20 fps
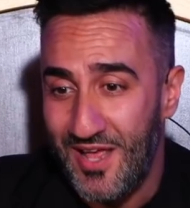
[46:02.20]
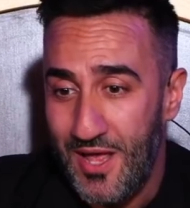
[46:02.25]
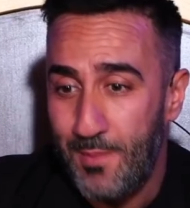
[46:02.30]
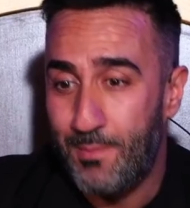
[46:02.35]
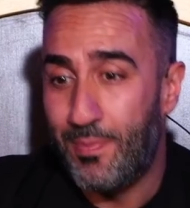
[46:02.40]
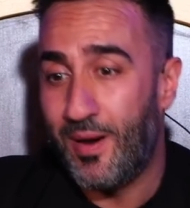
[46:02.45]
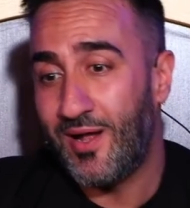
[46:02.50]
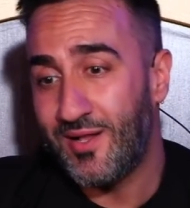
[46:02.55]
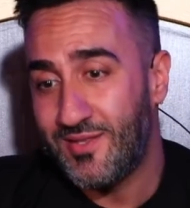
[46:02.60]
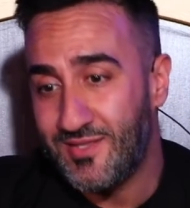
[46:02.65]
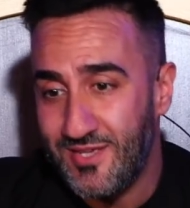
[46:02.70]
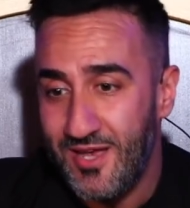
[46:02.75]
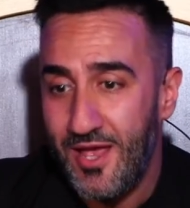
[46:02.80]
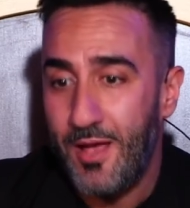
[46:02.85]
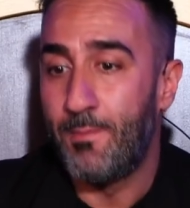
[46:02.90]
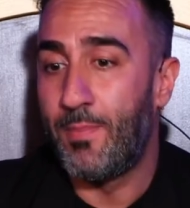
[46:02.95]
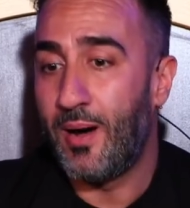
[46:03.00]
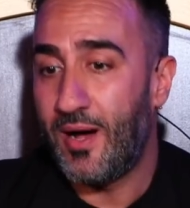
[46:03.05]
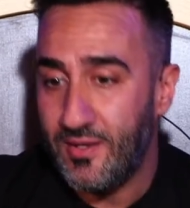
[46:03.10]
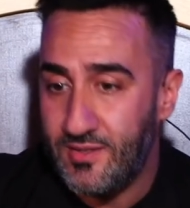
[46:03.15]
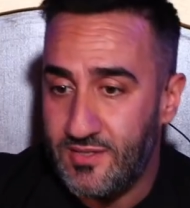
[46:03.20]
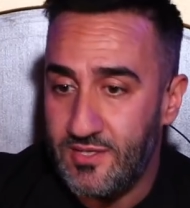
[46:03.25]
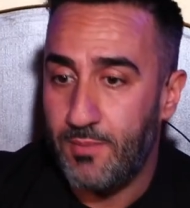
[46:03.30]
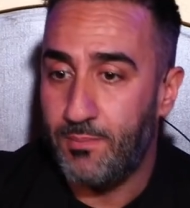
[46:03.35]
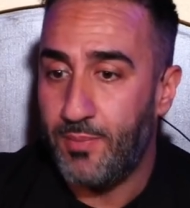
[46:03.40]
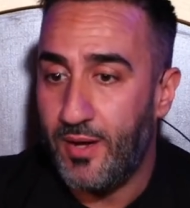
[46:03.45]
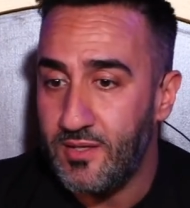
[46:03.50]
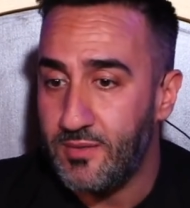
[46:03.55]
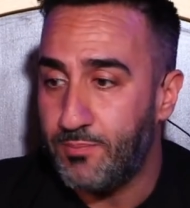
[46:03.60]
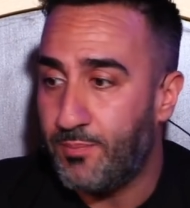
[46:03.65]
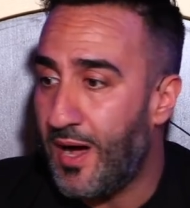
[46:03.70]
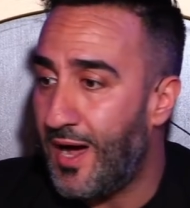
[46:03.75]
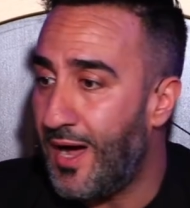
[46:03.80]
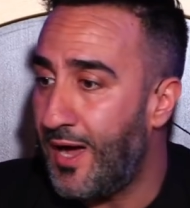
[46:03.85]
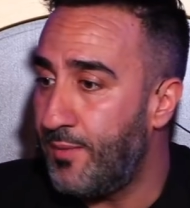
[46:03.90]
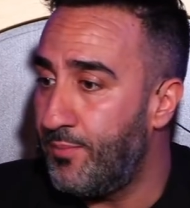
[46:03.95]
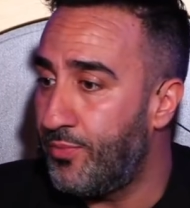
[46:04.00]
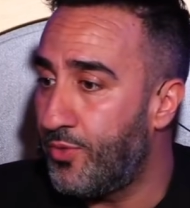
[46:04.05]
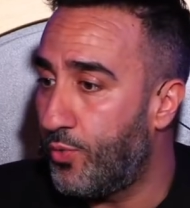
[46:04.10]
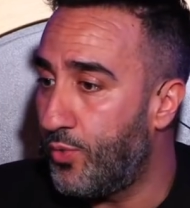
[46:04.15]
But
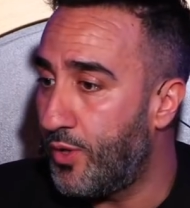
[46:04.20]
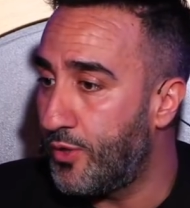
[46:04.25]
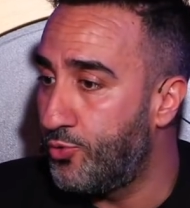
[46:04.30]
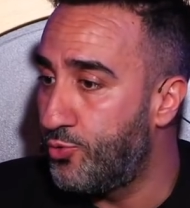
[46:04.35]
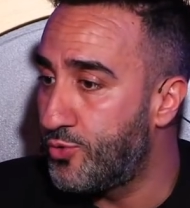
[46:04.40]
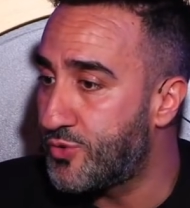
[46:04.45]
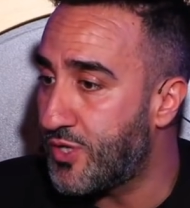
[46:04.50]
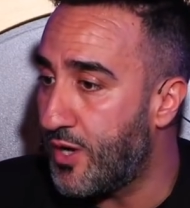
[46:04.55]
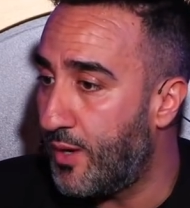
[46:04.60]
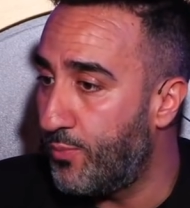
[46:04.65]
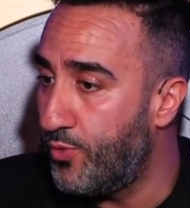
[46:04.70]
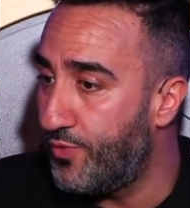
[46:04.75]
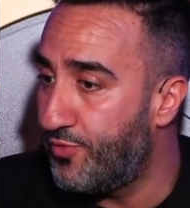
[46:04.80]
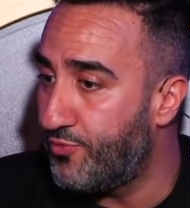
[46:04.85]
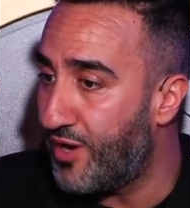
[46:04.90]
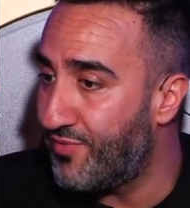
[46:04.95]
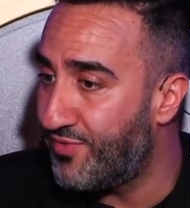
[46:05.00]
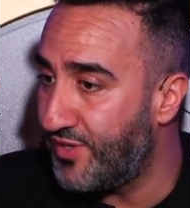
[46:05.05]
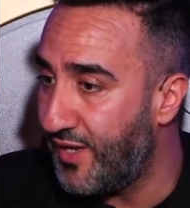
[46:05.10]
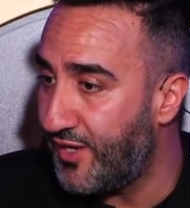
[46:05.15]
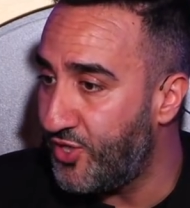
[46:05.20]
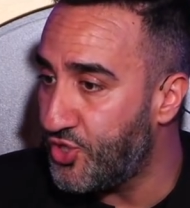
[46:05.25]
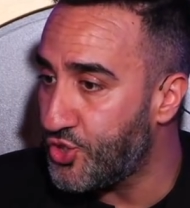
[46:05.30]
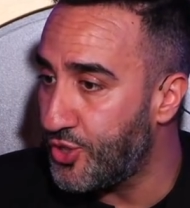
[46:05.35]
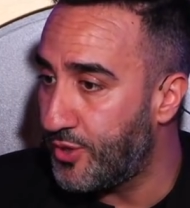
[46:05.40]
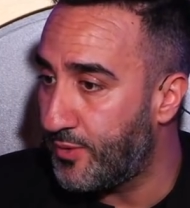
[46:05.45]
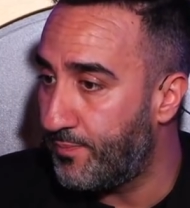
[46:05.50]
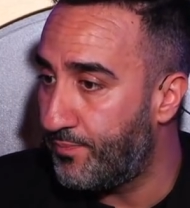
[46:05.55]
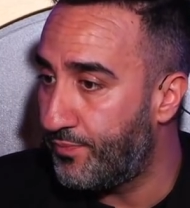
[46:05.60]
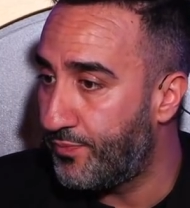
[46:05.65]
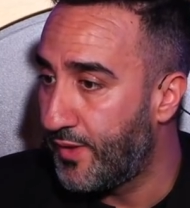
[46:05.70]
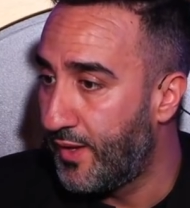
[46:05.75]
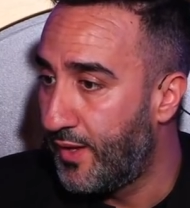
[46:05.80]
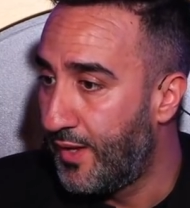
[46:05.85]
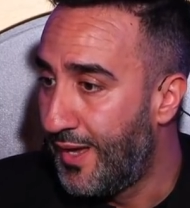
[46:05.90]
I'm the one who's come with revelation.